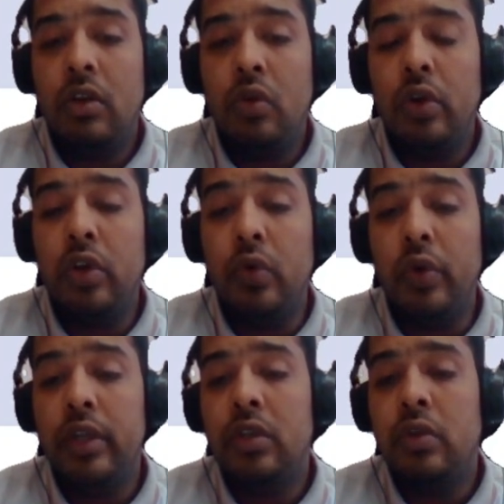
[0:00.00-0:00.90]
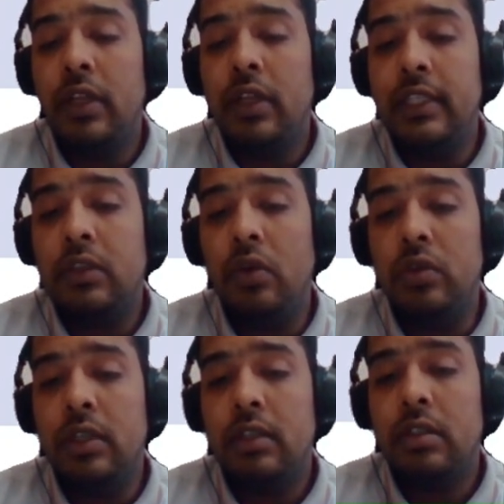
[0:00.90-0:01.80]
not going through the
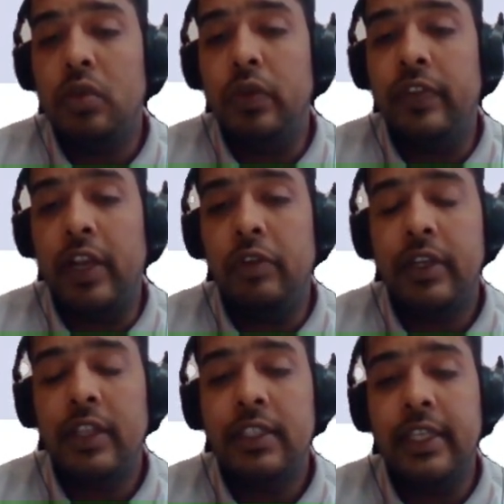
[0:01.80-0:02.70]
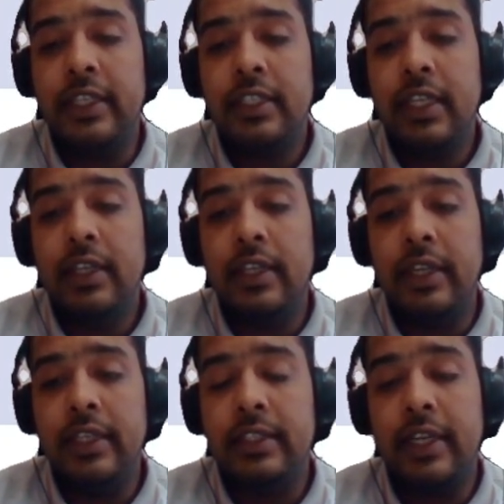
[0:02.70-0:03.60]
disclosures to evaluate the status and
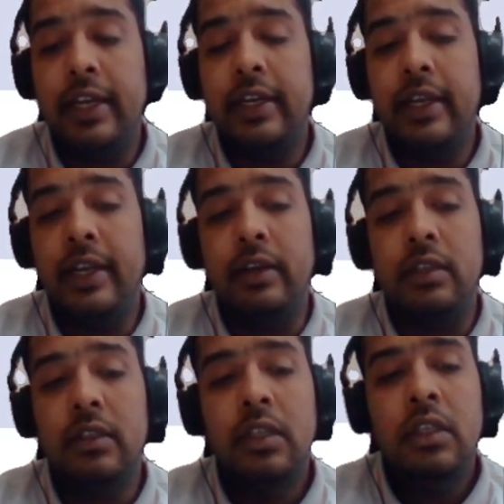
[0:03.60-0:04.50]
raise red alert.